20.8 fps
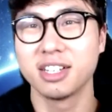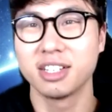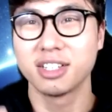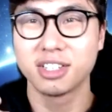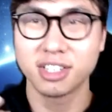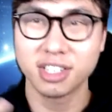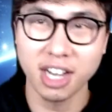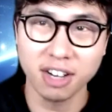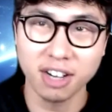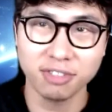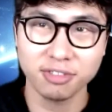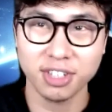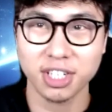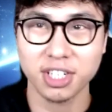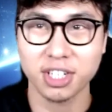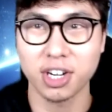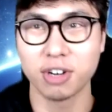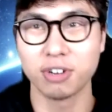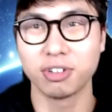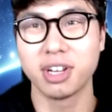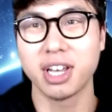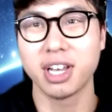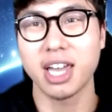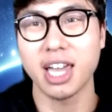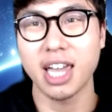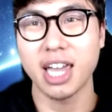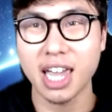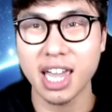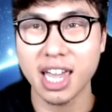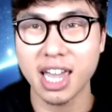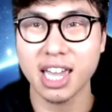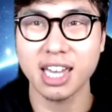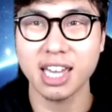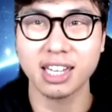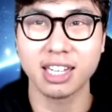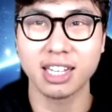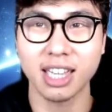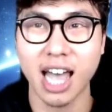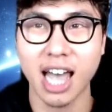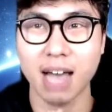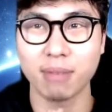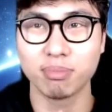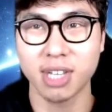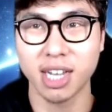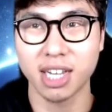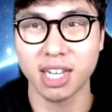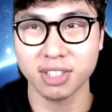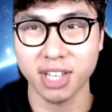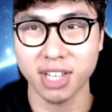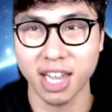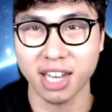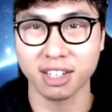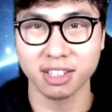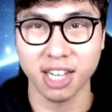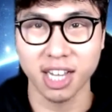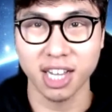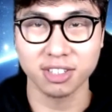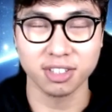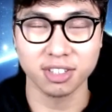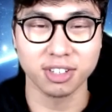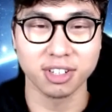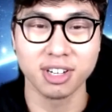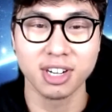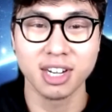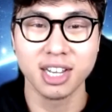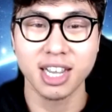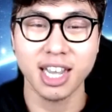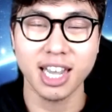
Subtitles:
SelfDecode and LabTestAnalyzer,